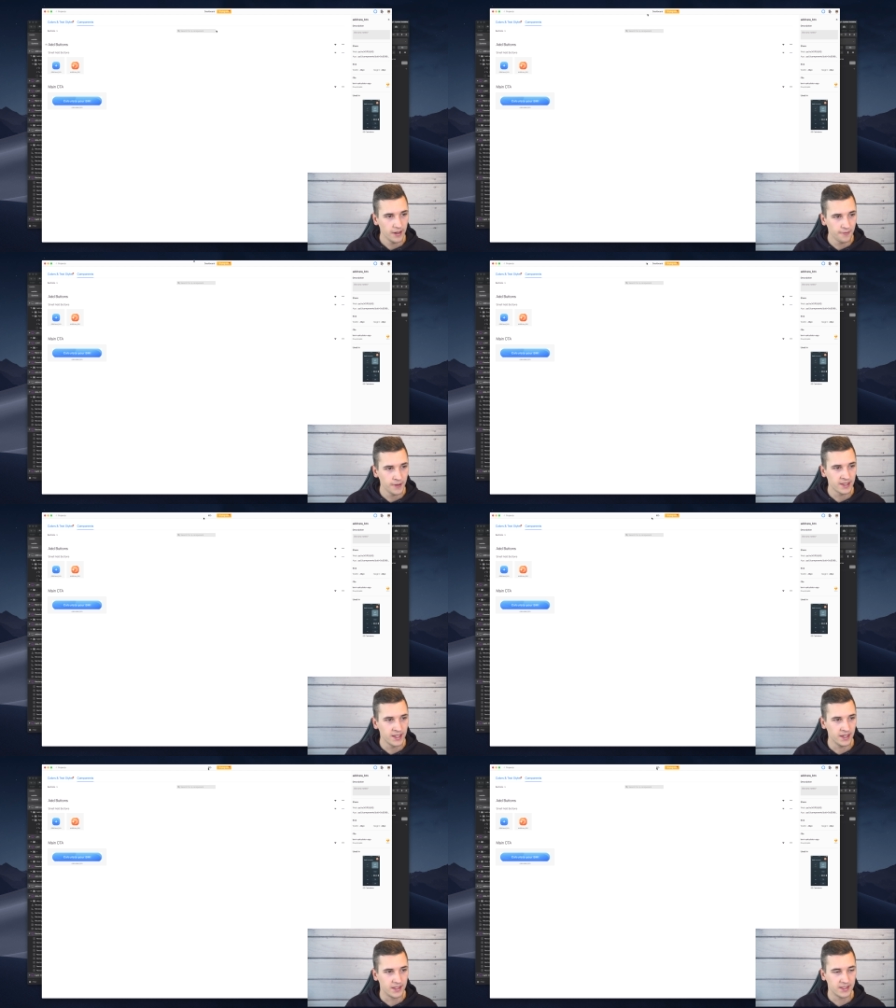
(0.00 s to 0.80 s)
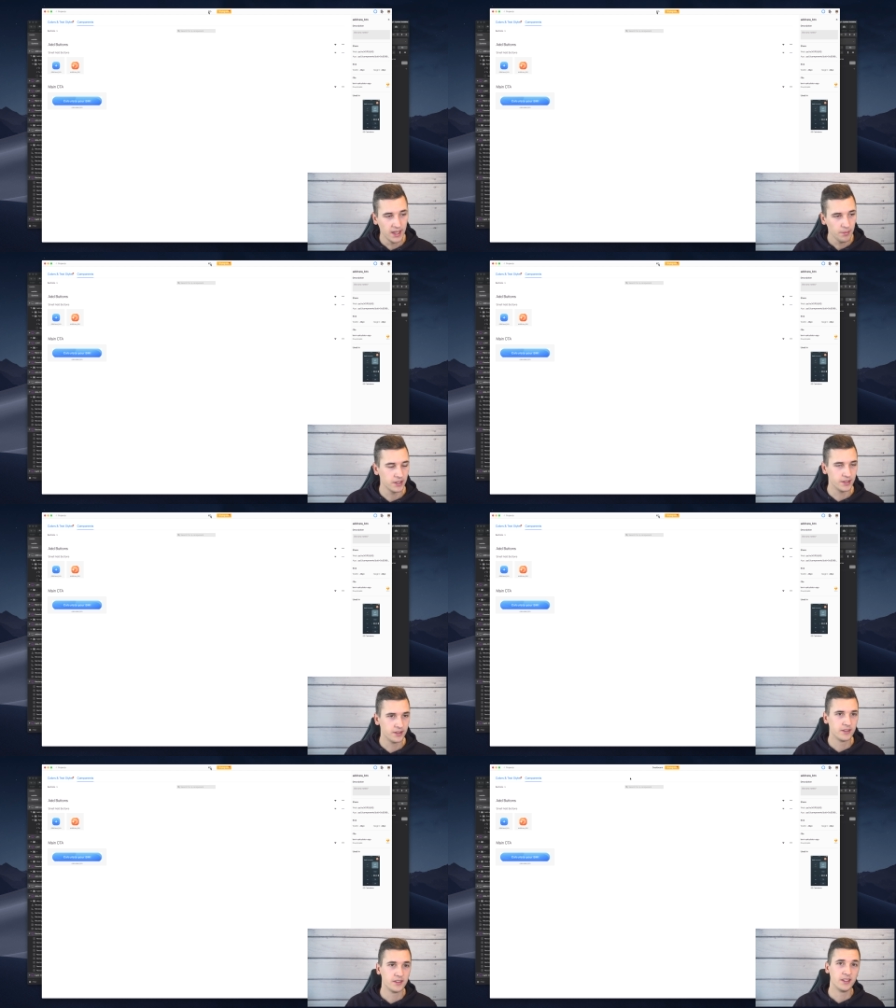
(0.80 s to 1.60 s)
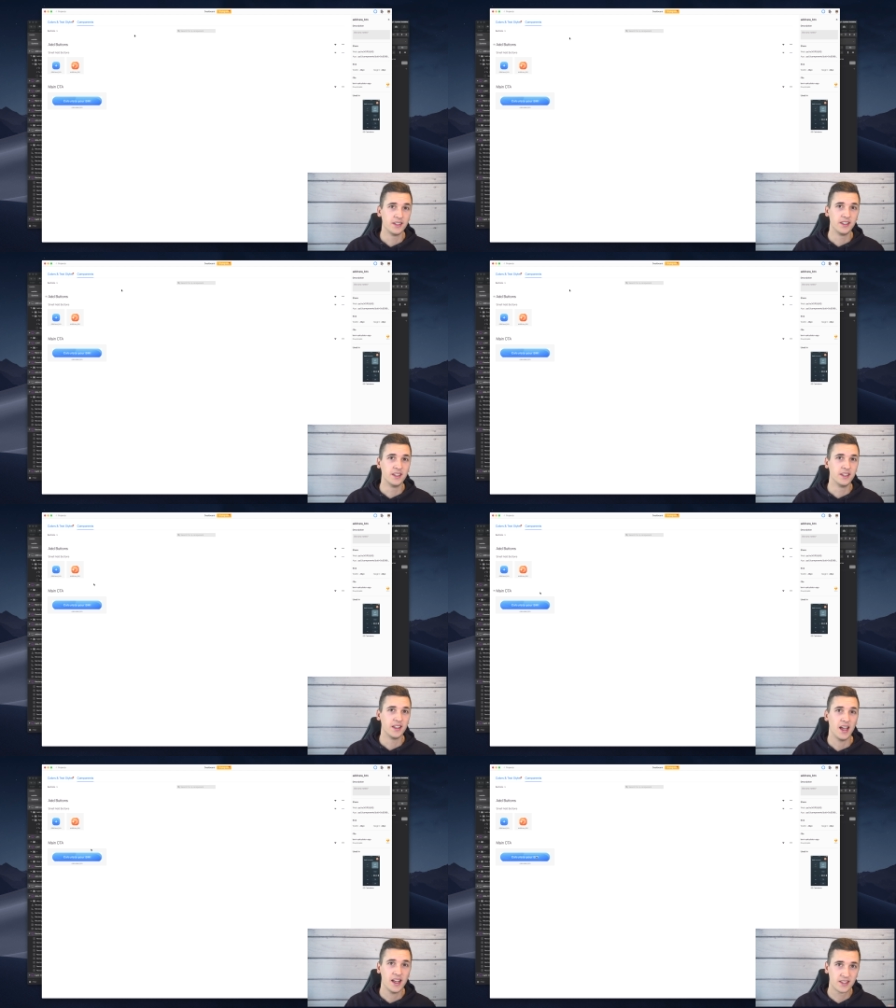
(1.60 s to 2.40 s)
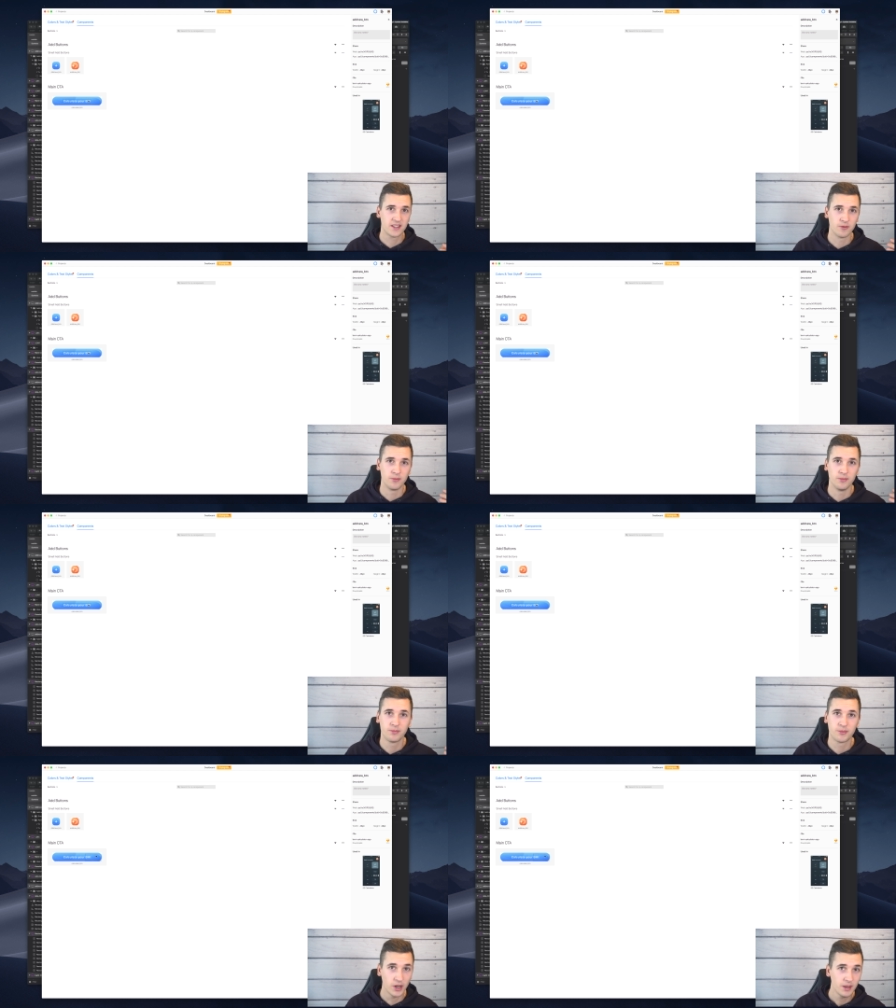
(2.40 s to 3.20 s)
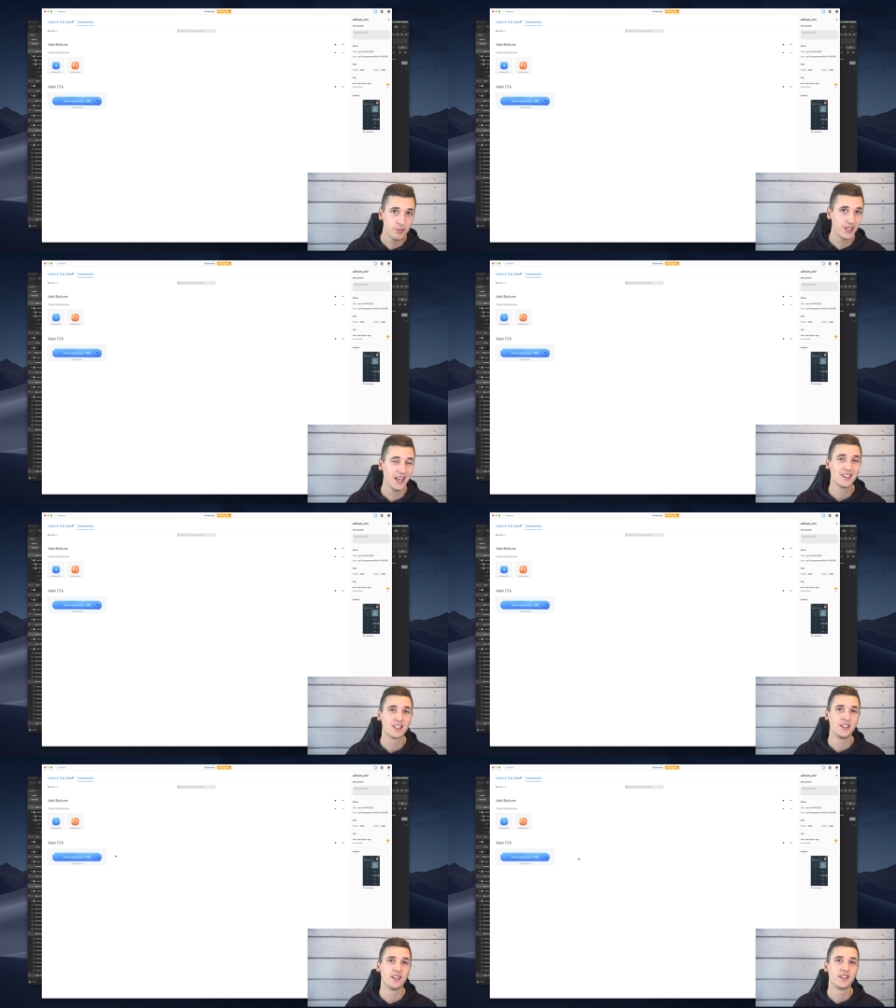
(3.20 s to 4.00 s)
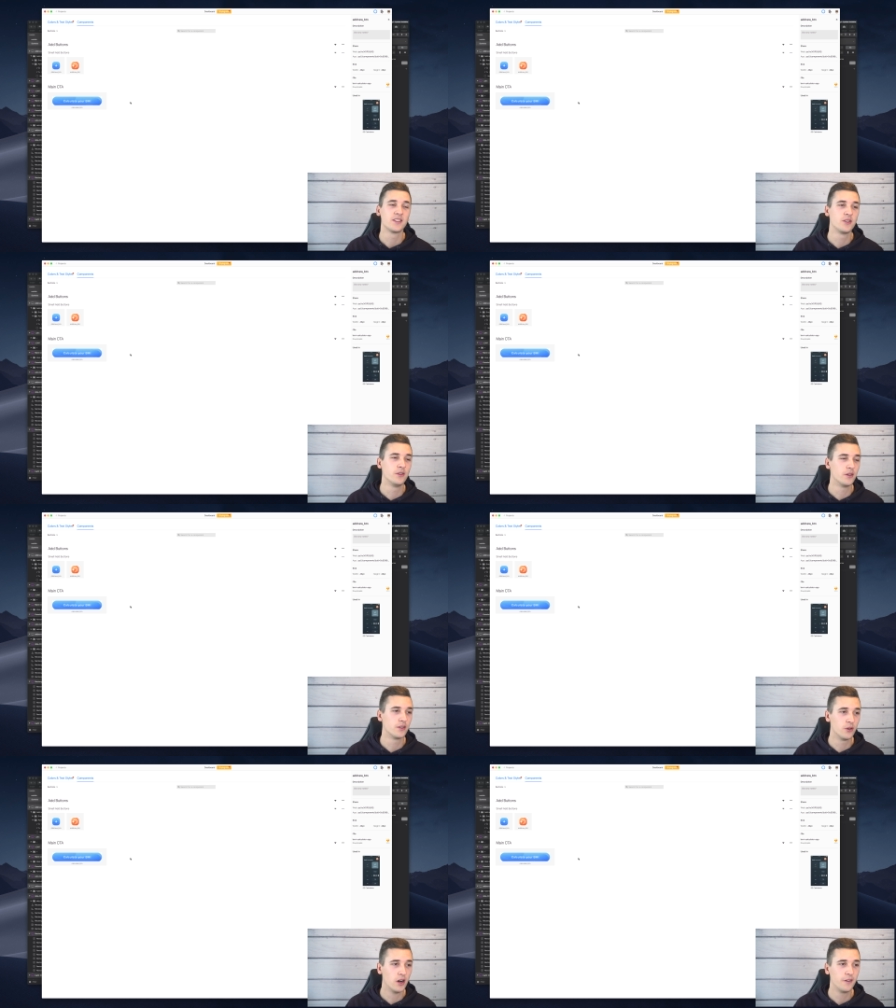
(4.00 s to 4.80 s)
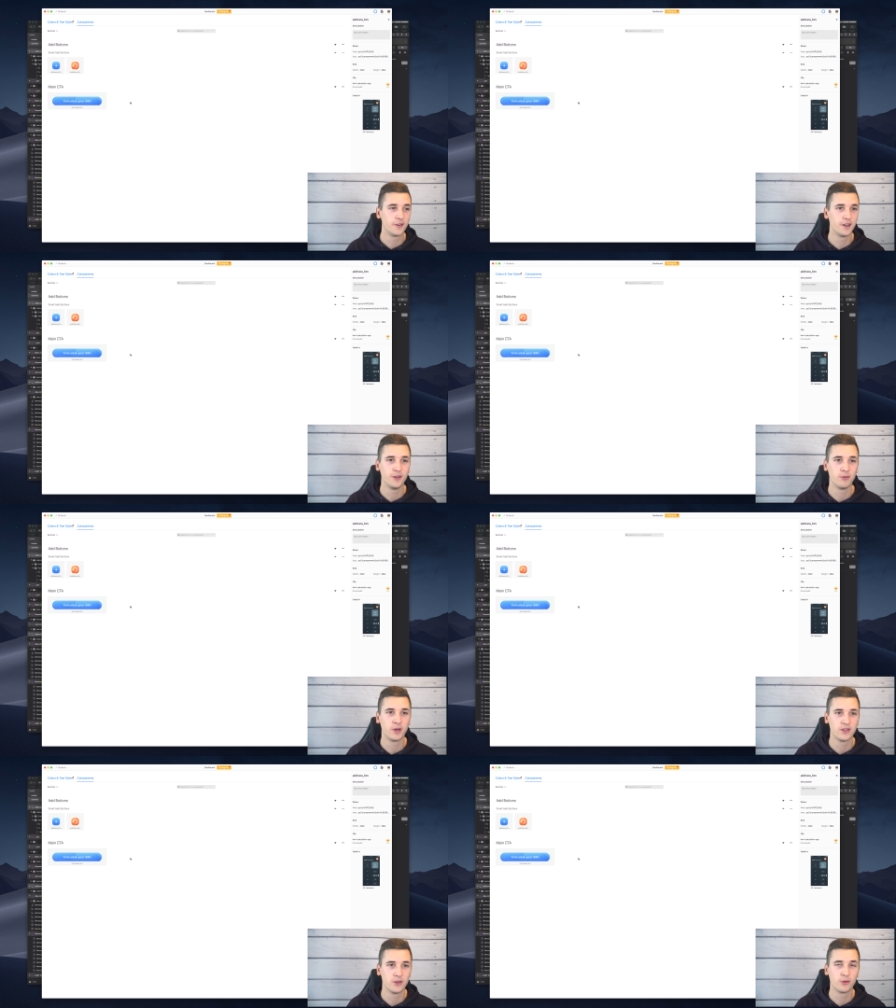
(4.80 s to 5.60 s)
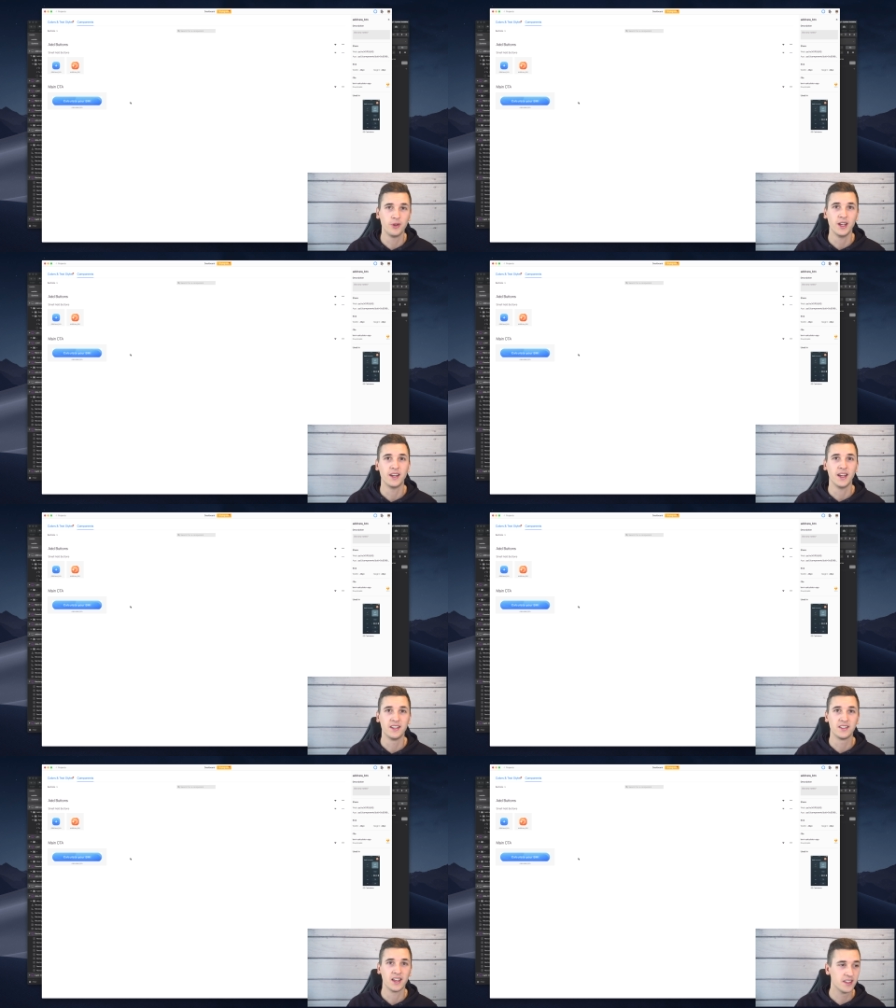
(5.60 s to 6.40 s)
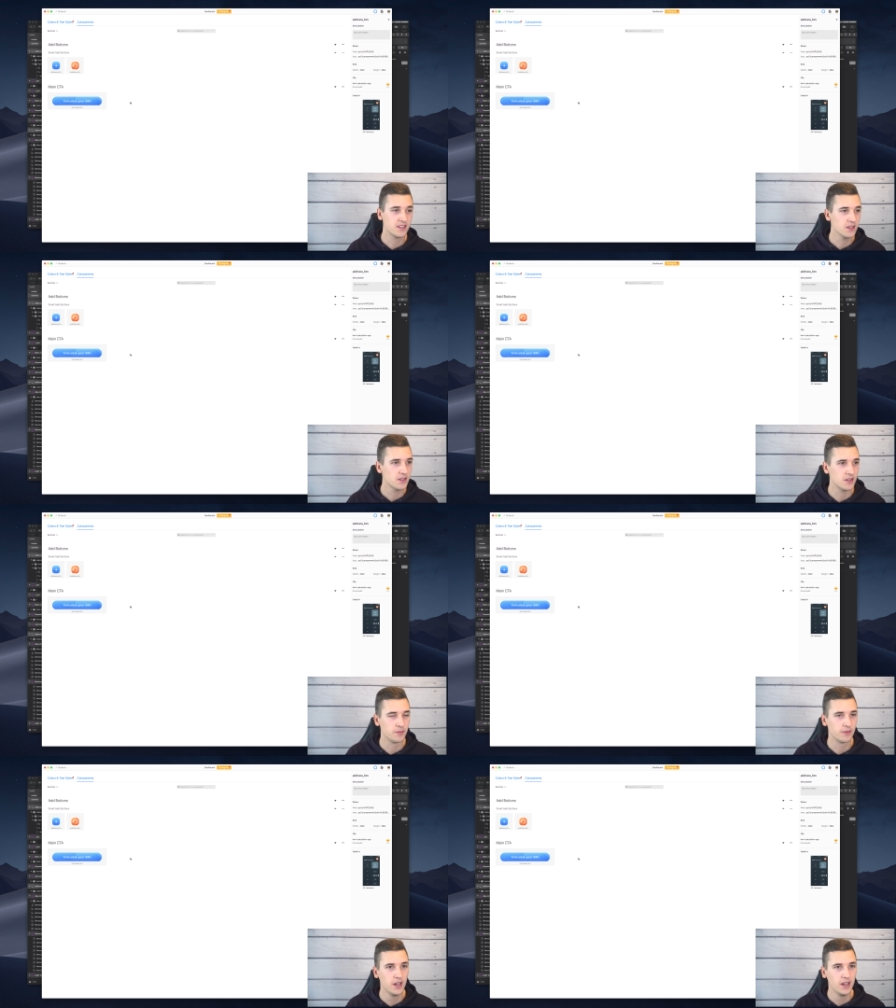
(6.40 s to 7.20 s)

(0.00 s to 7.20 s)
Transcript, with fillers: I think that Zeplin, it has some great potential to to offer if you want to create a design system